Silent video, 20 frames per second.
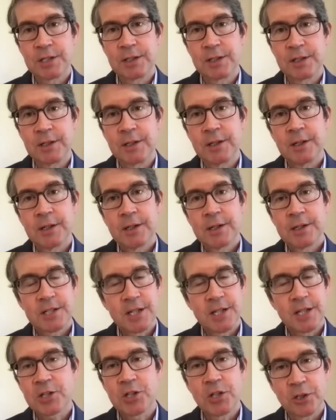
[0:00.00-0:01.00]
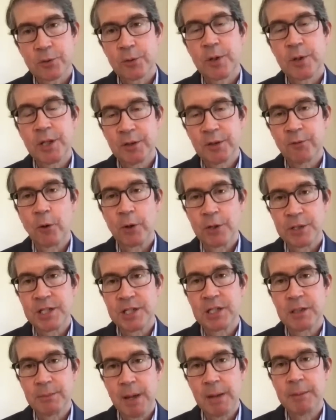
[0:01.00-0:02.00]
that the Section 3 of the
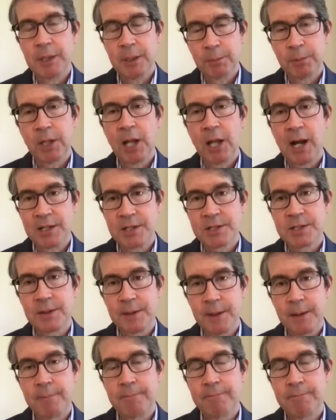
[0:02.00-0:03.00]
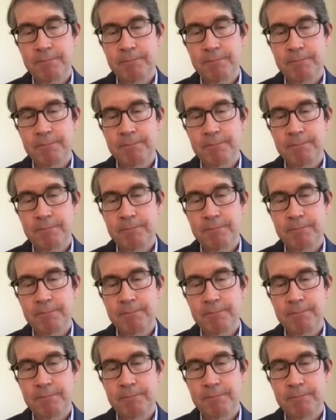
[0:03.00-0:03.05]
14th Amendment applies to them.